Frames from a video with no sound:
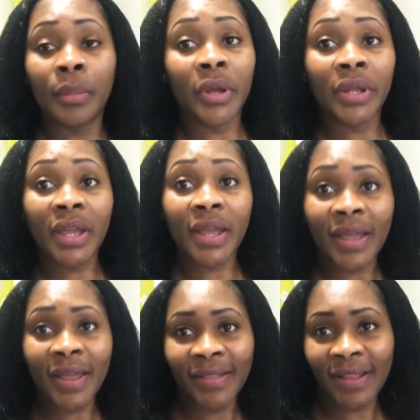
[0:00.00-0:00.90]
But
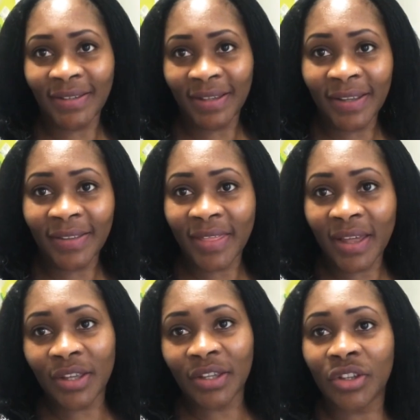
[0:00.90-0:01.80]
yeah, that's it.
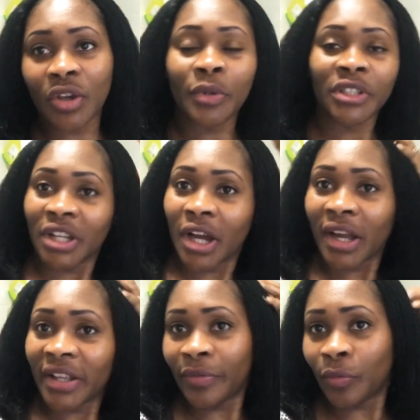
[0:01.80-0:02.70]
Thank you so much
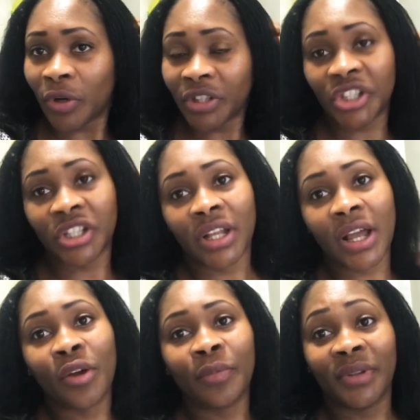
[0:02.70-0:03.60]
guys for watching. I
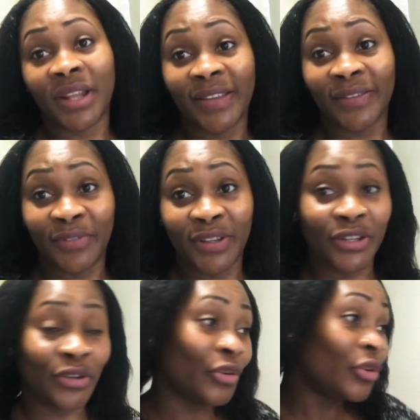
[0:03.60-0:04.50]
hope you liked the
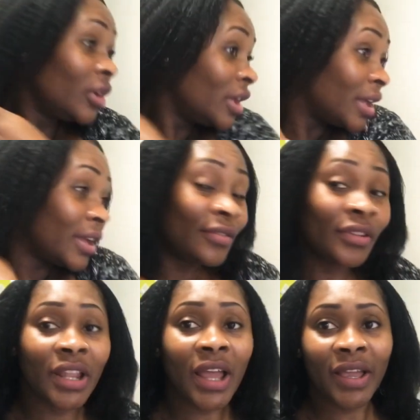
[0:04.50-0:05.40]
video. If you
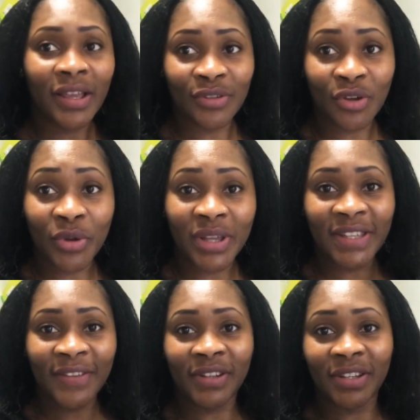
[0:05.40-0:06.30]
like, as always,
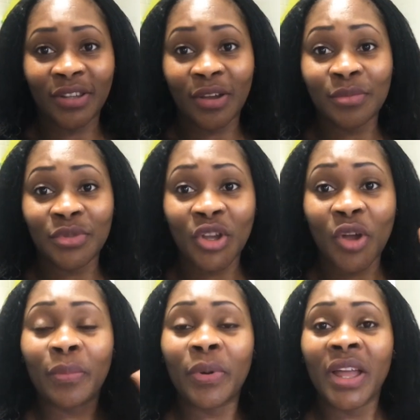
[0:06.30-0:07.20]
give it a thumbs
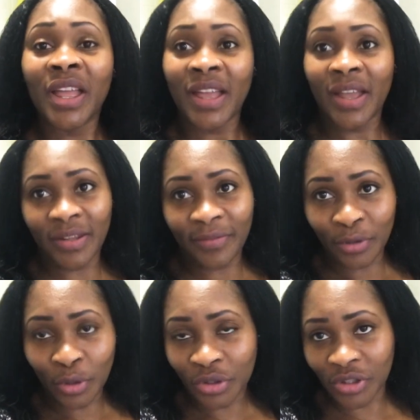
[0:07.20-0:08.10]
up, and if
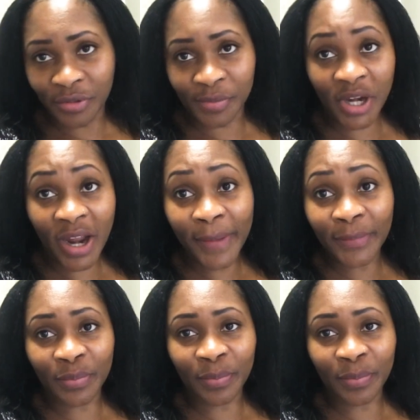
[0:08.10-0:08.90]
you're not subscribed,